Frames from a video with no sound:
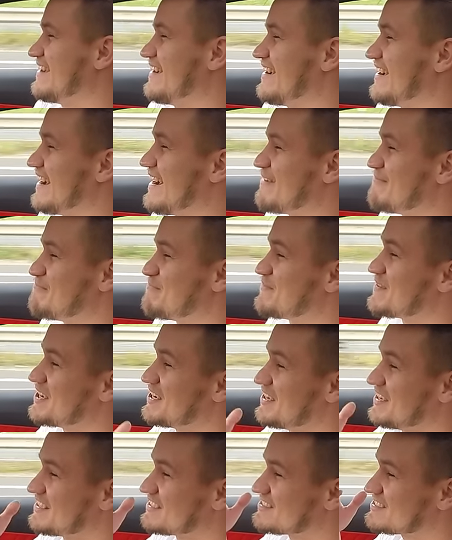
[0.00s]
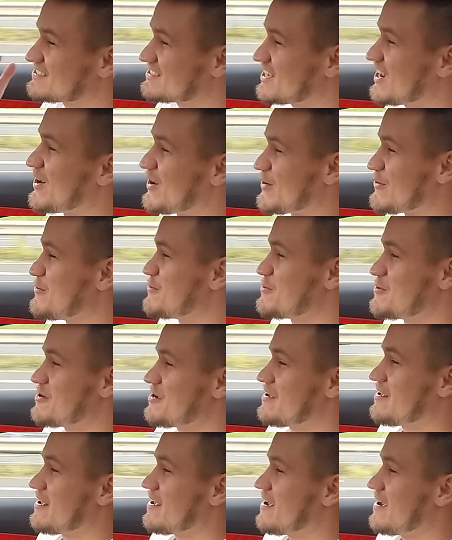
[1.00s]
um, so
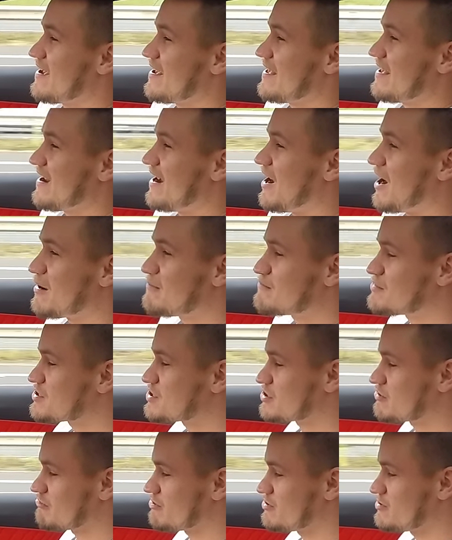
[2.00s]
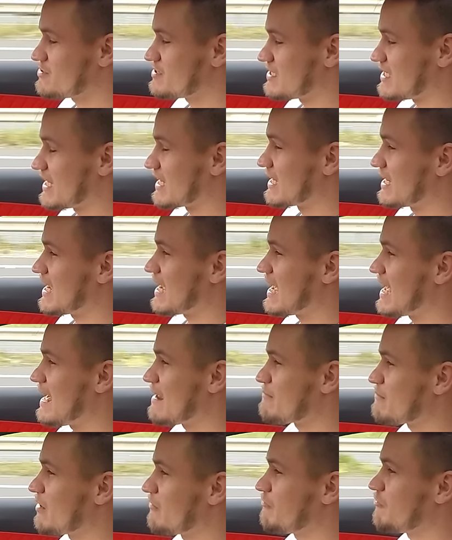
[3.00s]
I'm just cruising
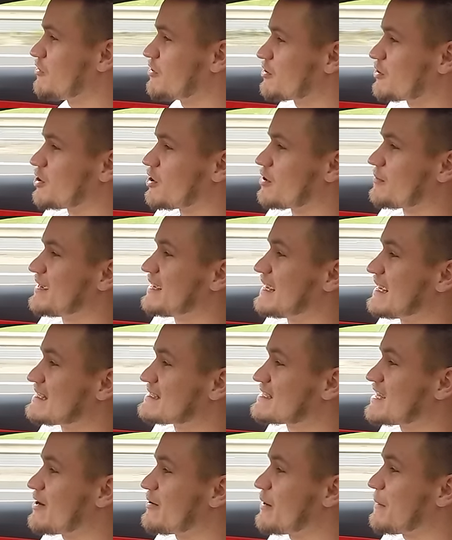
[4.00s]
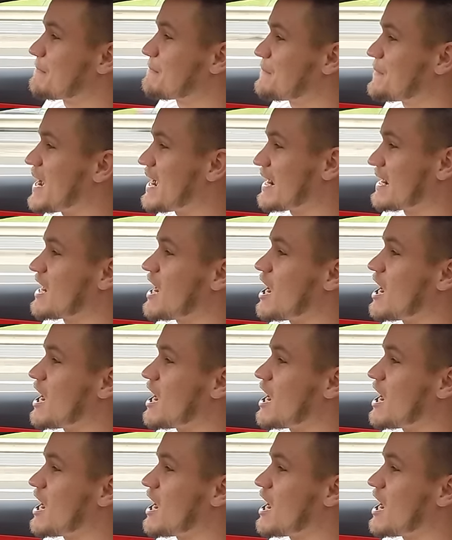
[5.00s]
and my fuel economy is going back